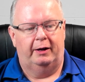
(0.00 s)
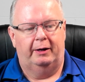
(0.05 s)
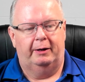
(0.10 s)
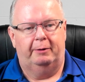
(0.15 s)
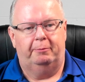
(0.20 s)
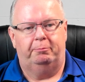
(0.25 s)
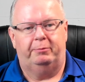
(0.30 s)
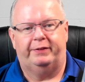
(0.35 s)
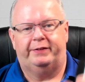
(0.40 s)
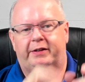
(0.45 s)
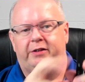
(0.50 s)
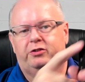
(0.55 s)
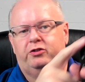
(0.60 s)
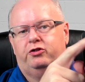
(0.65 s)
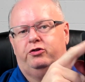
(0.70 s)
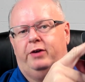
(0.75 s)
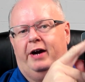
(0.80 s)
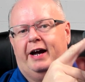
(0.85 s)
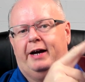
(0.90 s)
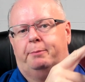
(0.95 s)
But this
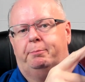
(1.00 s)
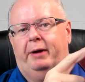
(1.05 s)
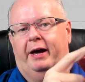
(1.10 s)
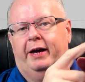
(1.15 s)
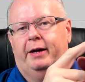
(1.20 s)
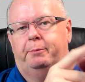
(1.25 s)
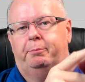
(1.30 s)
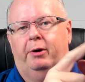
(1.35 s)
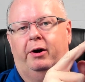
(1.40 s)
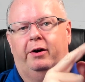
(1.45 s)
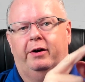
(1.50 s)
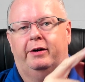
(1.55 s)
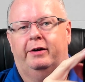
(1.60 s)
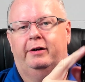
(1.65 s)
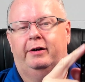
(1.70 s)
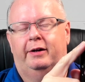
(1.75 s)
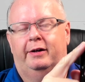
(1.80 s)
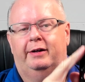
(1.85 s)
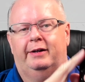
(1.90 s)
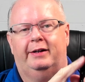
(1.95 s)
trackpad part,
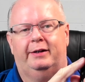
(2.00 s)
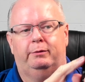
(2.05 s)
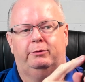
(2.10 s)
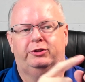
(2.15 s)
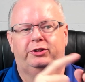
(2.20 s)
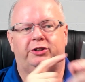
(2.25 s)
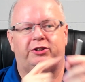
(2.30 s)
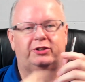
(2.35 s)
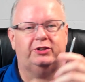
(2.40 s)
it was just